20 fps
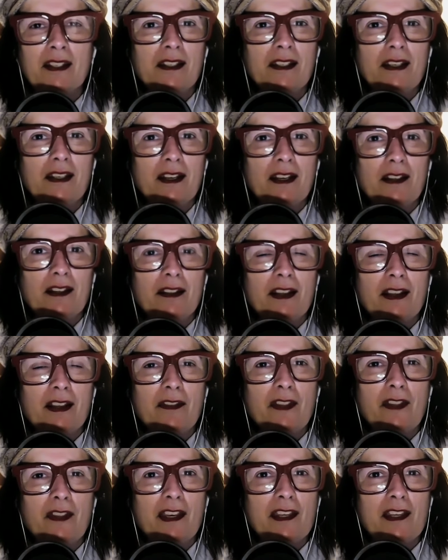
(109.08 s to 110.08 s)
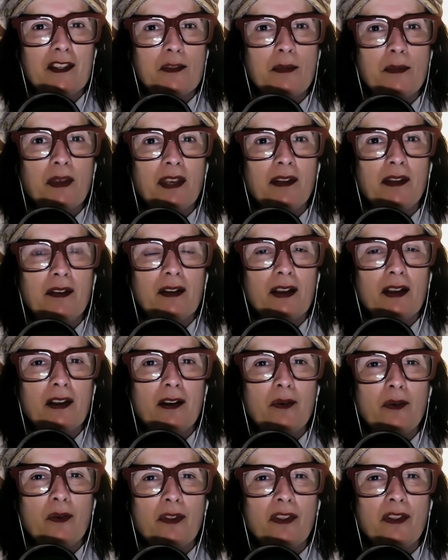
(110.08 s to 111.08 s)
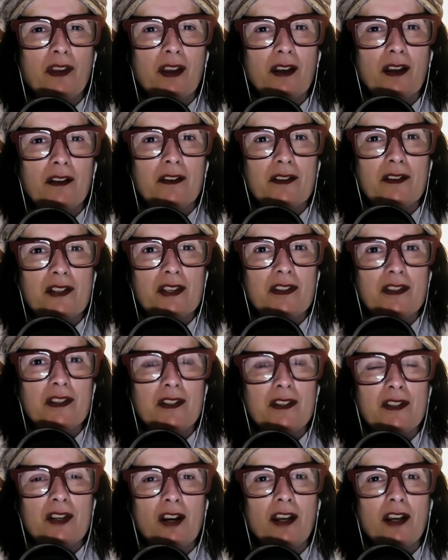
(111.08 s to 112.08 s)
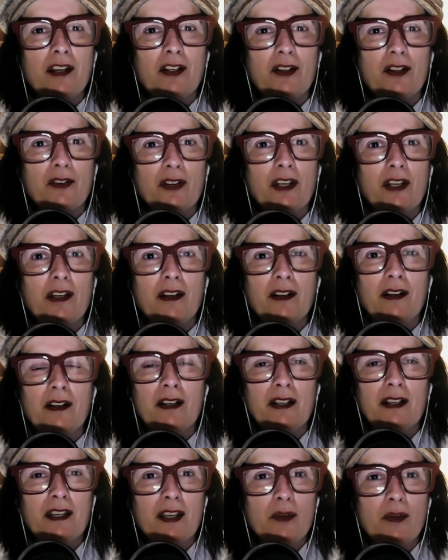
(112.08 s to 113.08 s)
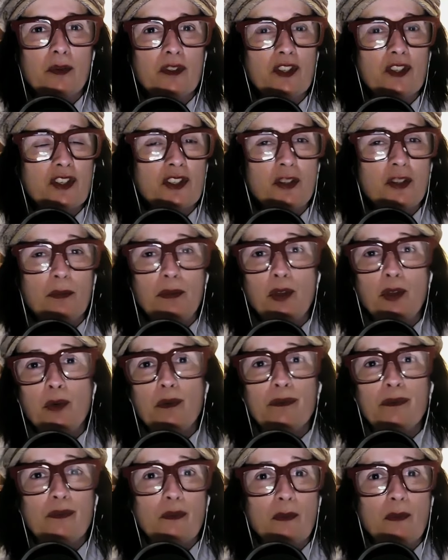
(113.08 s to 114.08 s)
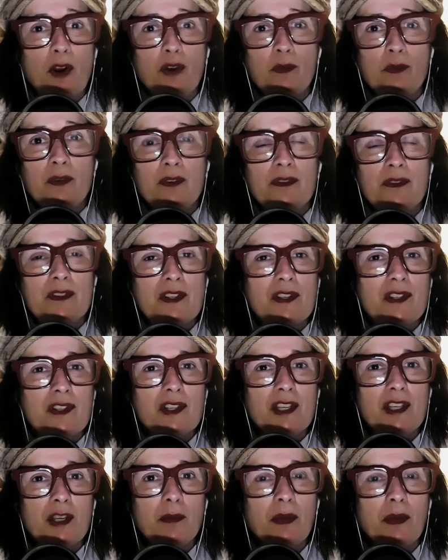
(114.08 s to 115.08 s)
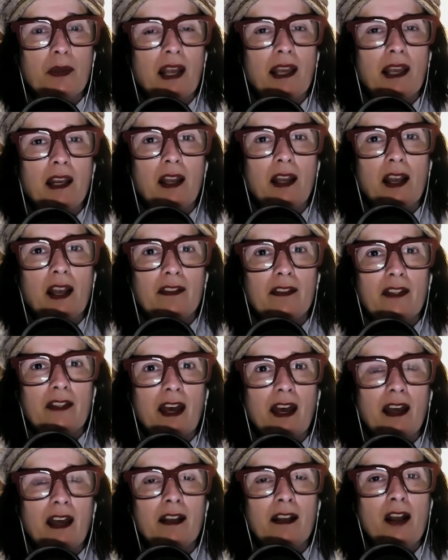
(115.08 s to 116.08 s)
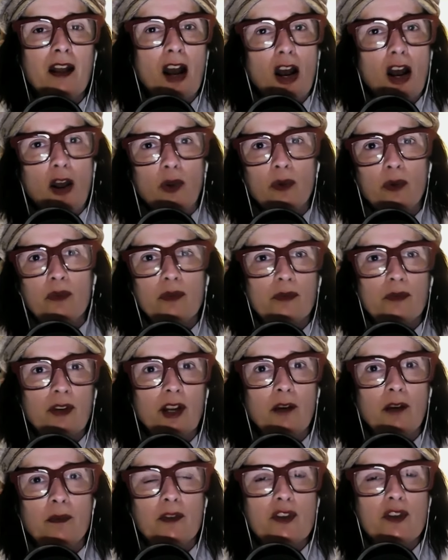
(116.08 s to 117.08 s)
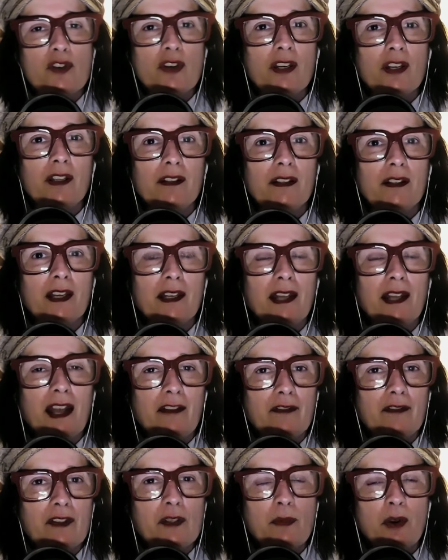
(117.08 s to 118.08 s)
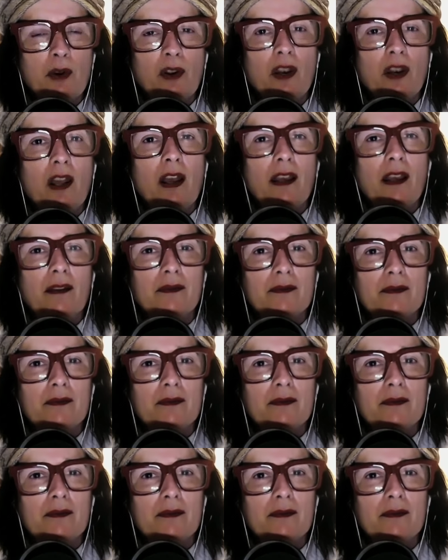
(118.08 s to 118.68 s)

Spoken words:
and that he's been with the Gunners his entire career. It was just a beautiful moment to see a player like that own Real Madrid and have the spotlight.